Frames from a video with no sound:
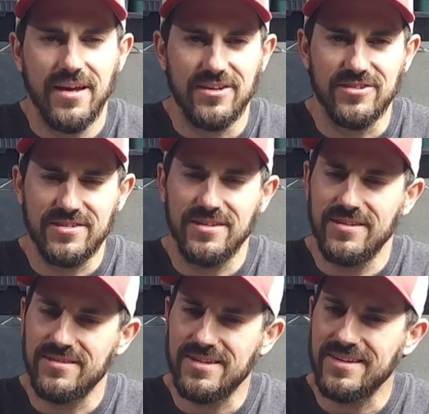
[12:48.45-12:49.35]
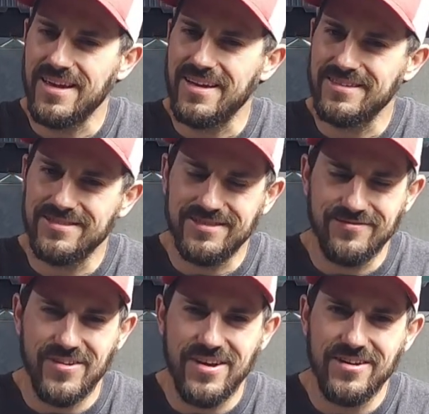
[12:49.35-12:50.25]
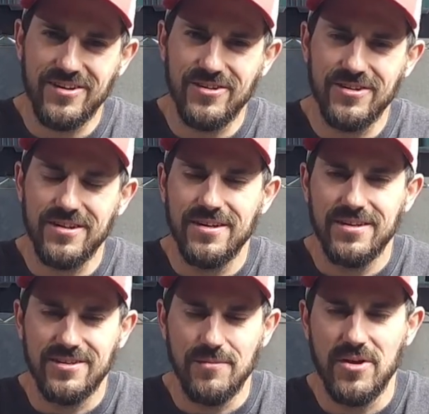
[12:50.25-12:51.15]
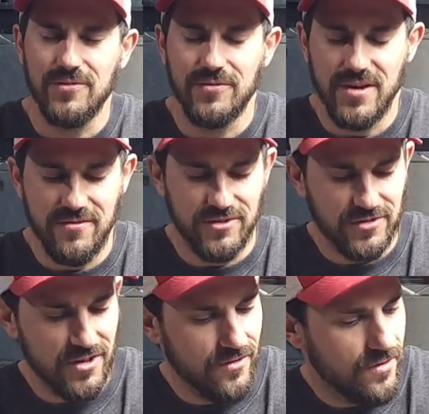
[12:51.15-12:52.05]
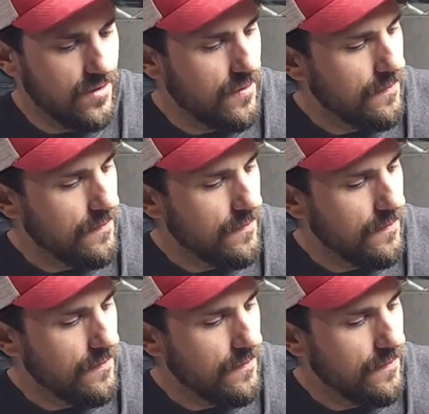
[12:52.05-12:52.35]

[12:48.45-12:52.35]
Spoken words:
It just is that very good tomato flavor. So